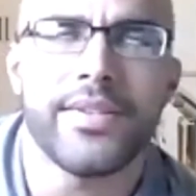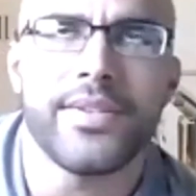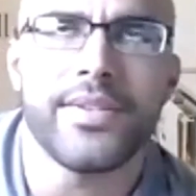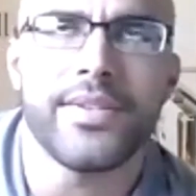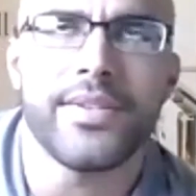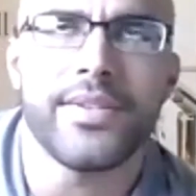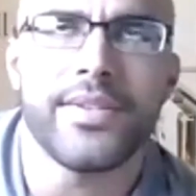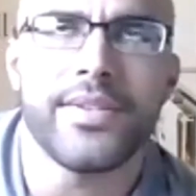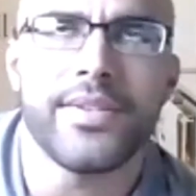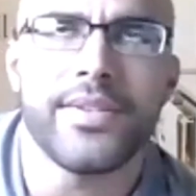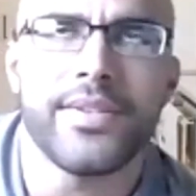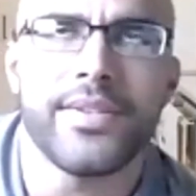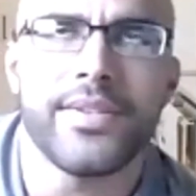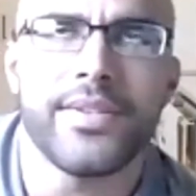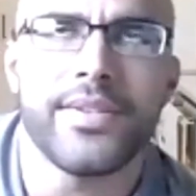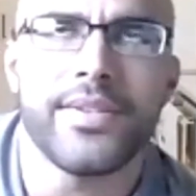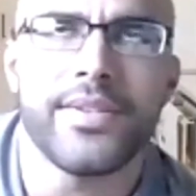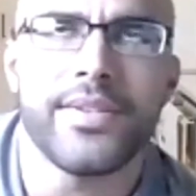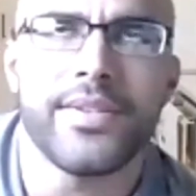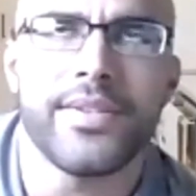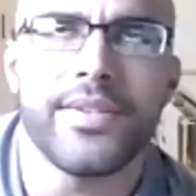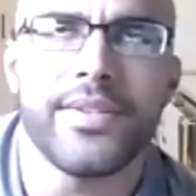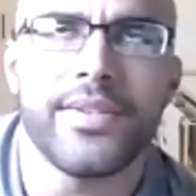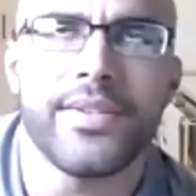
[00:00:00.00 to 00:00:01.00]
So
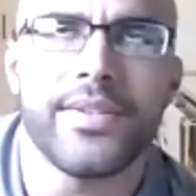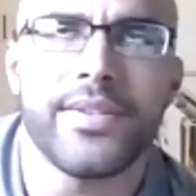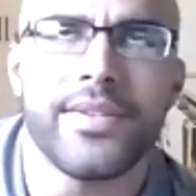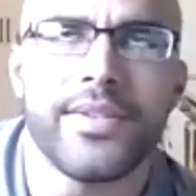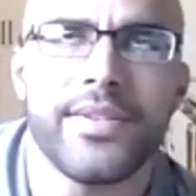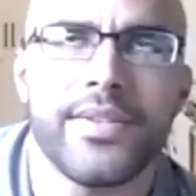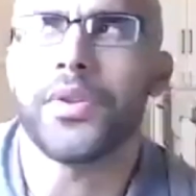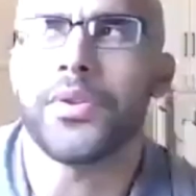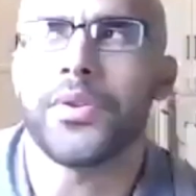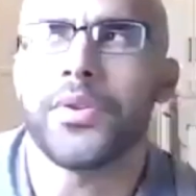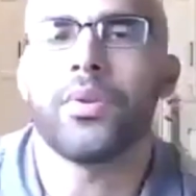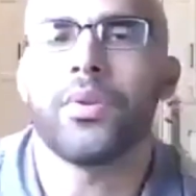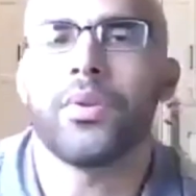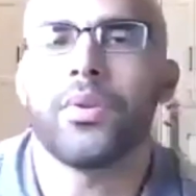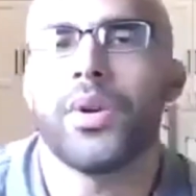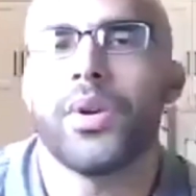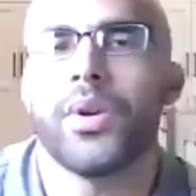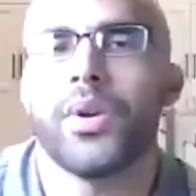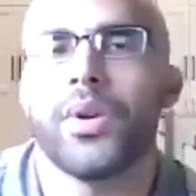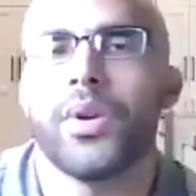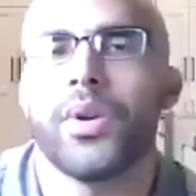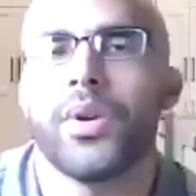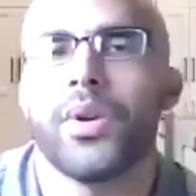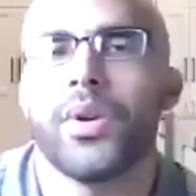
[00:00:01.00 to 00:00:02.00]
when you're looking at a
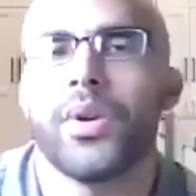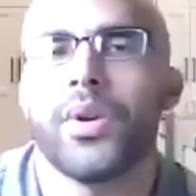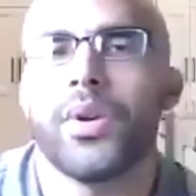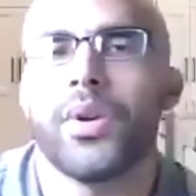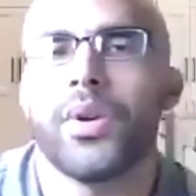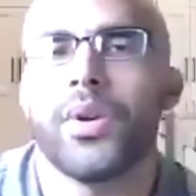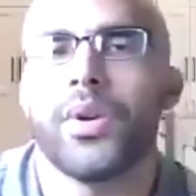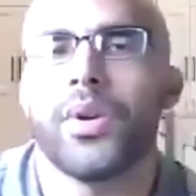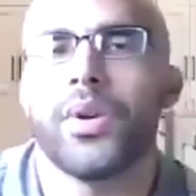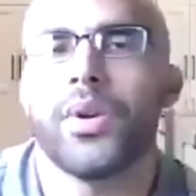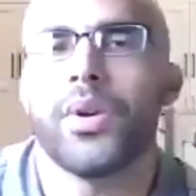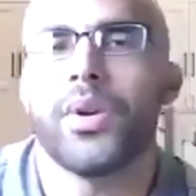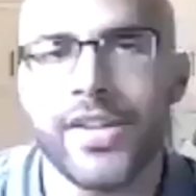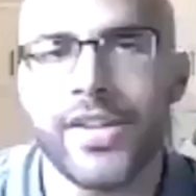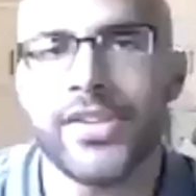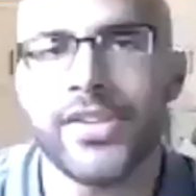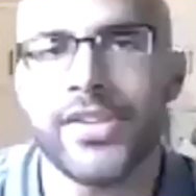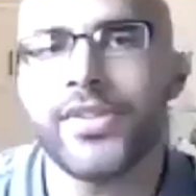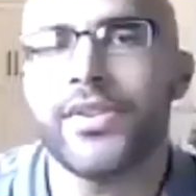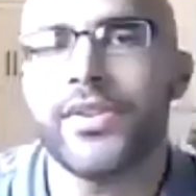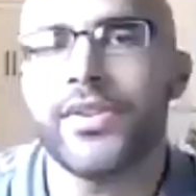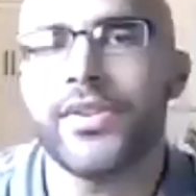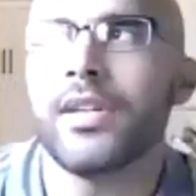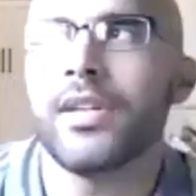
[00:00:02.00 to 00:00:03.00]
space,
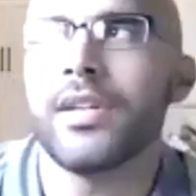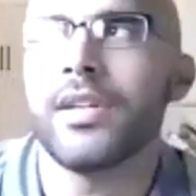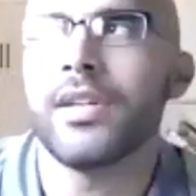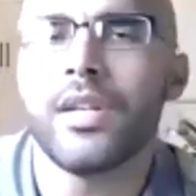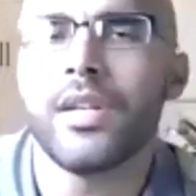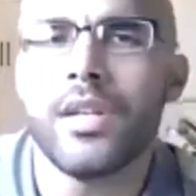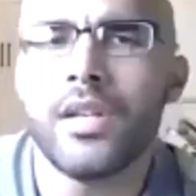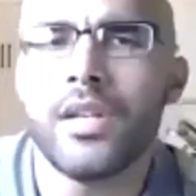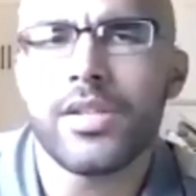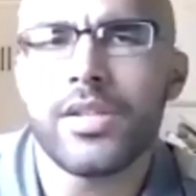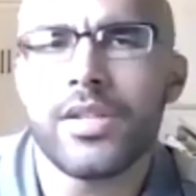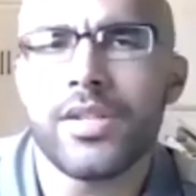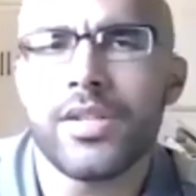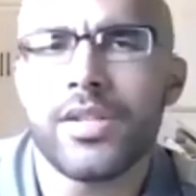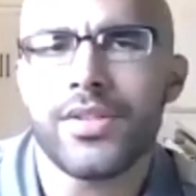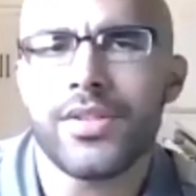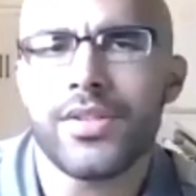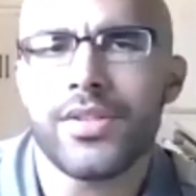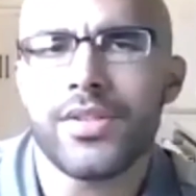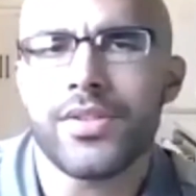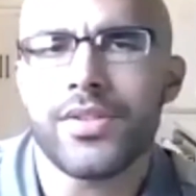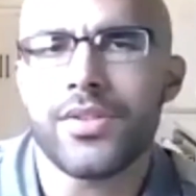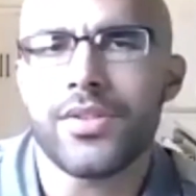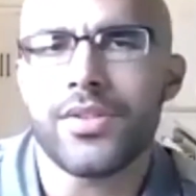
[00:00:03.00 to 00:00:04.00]

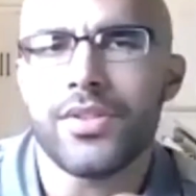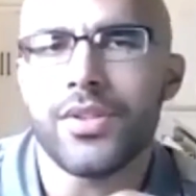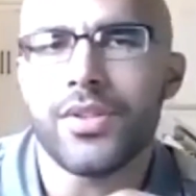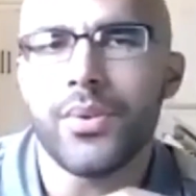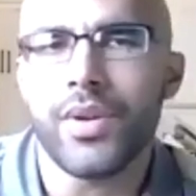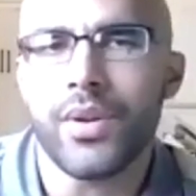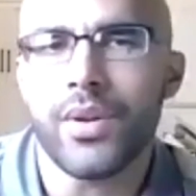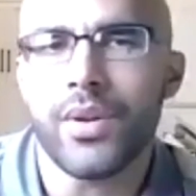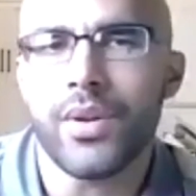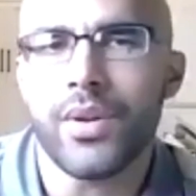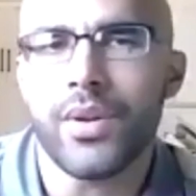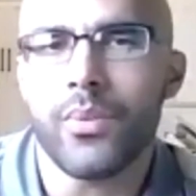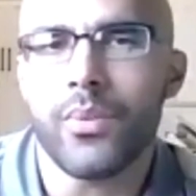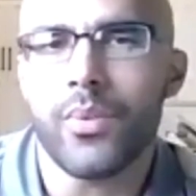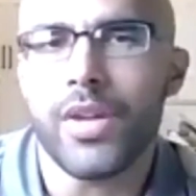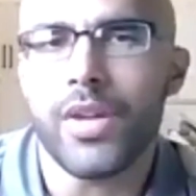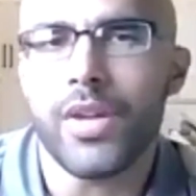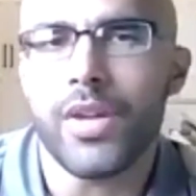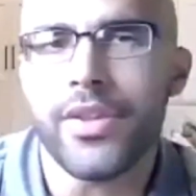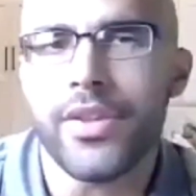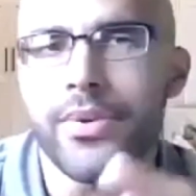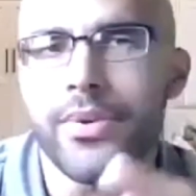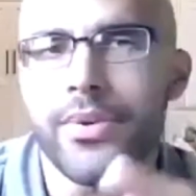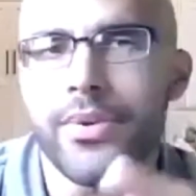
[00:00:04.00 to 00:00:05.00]
just doing what
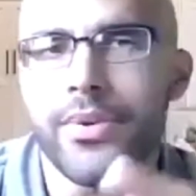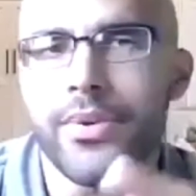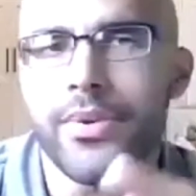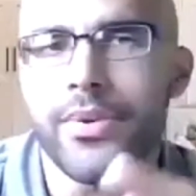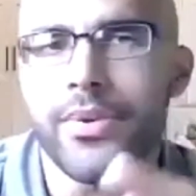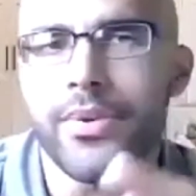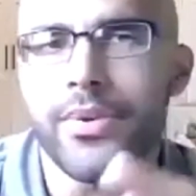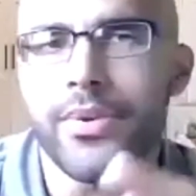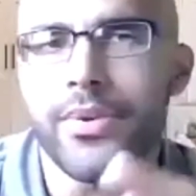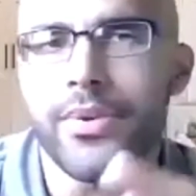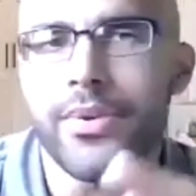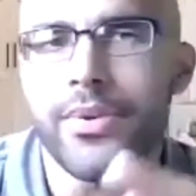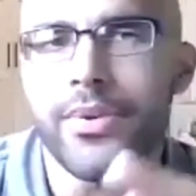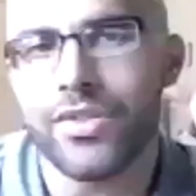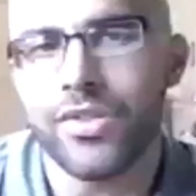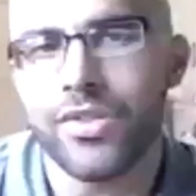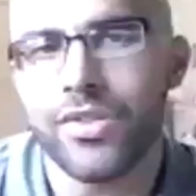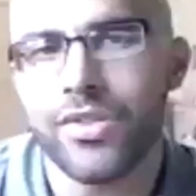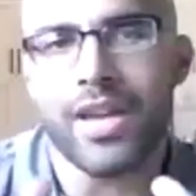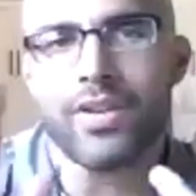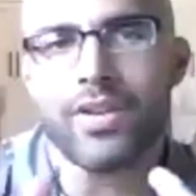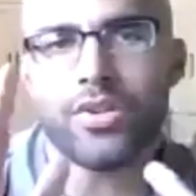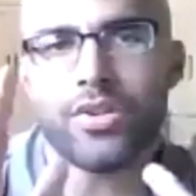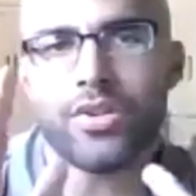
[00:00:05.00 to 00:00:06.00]
you can to
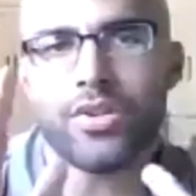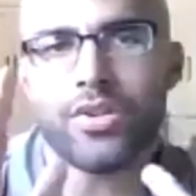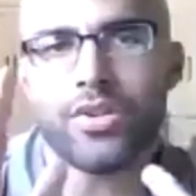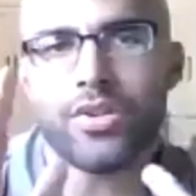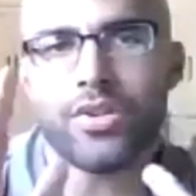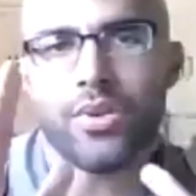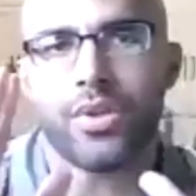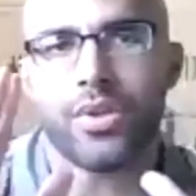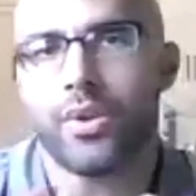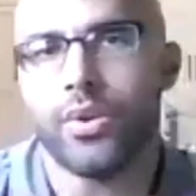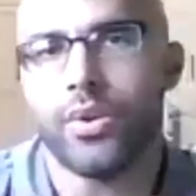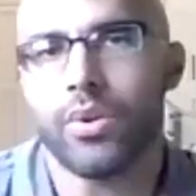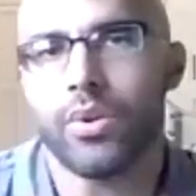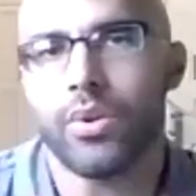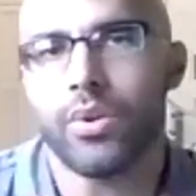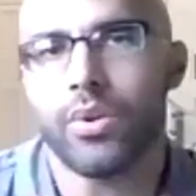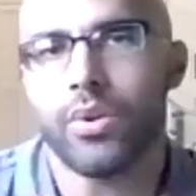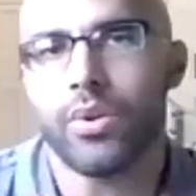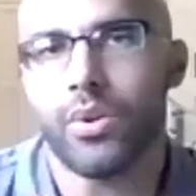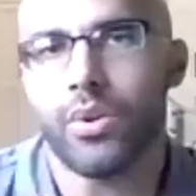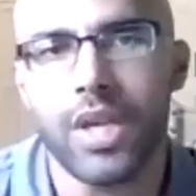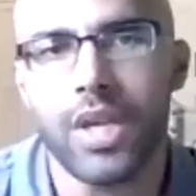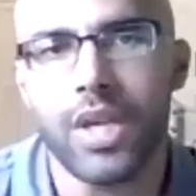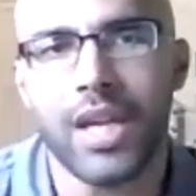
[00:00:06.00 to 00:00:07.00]
make sure that they're
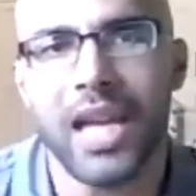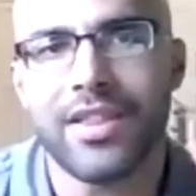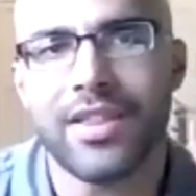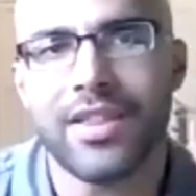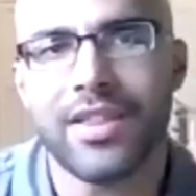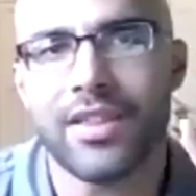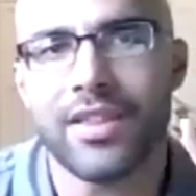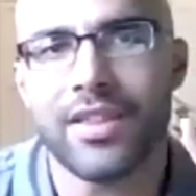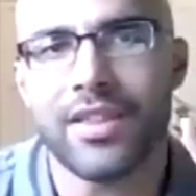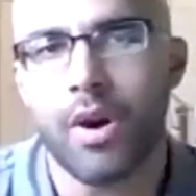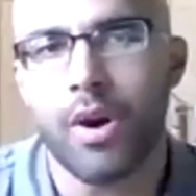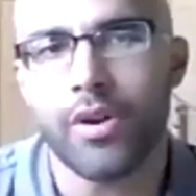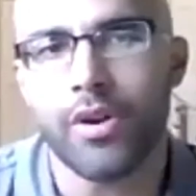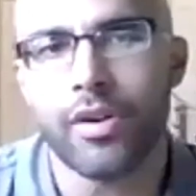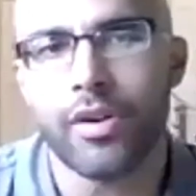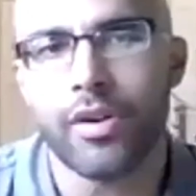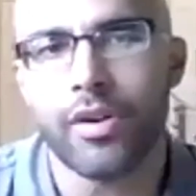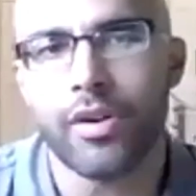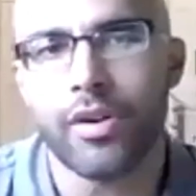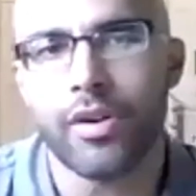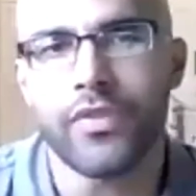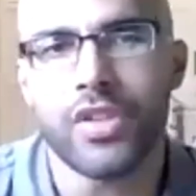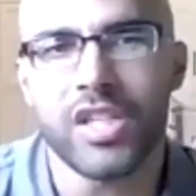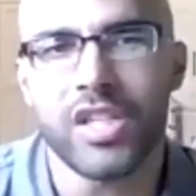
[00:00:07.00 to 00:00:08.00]
looking at the
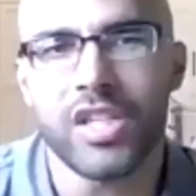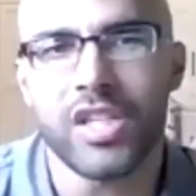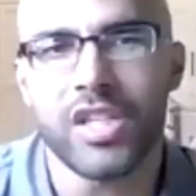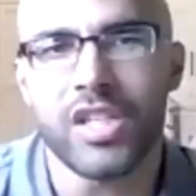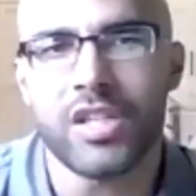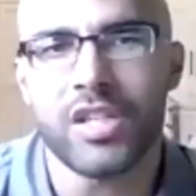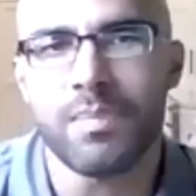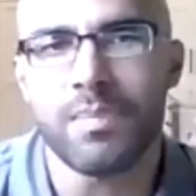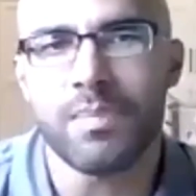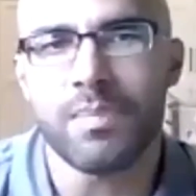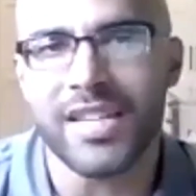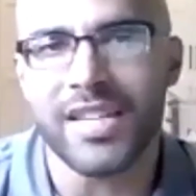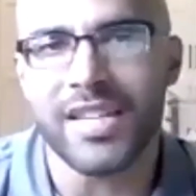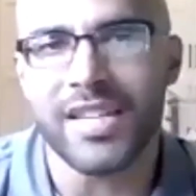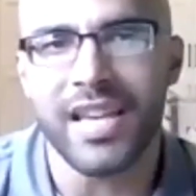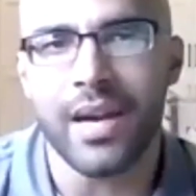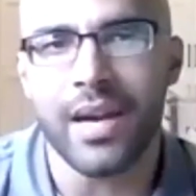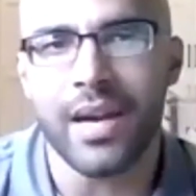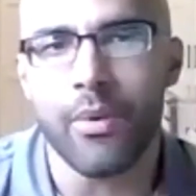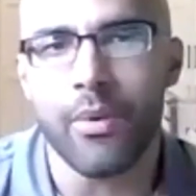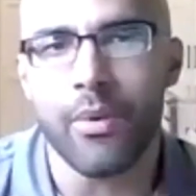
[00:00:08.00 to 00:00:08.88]
part of the space that